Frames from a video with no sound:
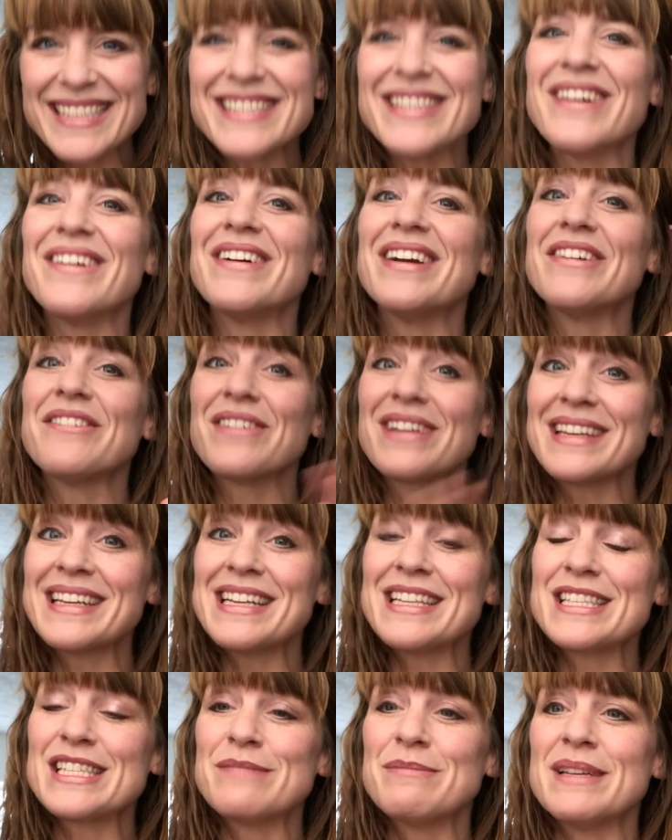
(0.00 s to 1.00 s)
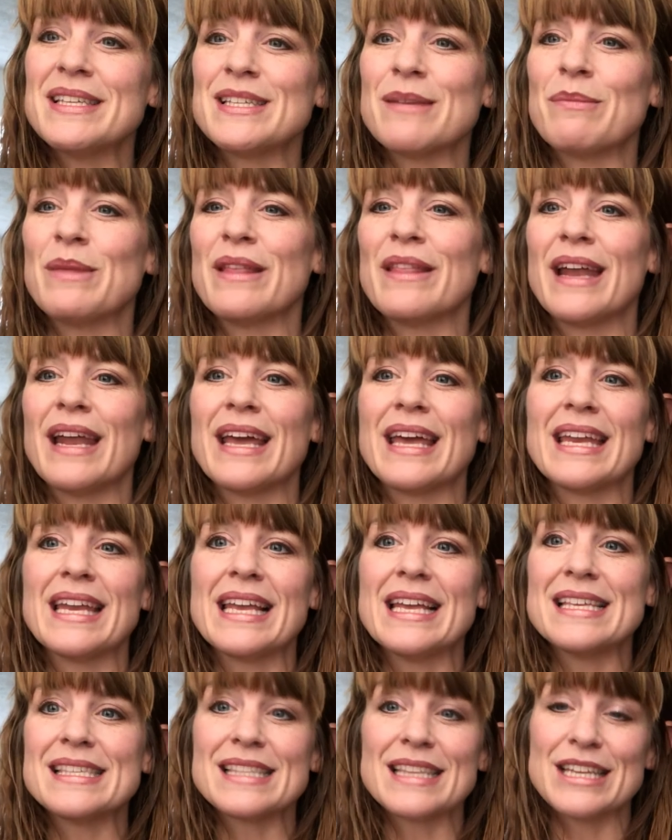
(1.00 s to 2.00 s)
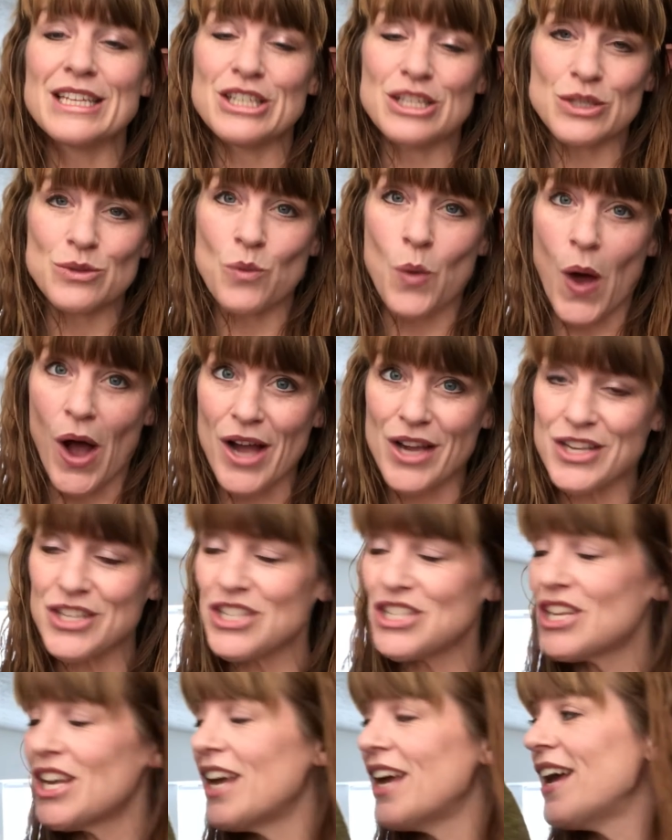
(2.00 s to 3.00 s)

so it really needs to be something that I can easily just wash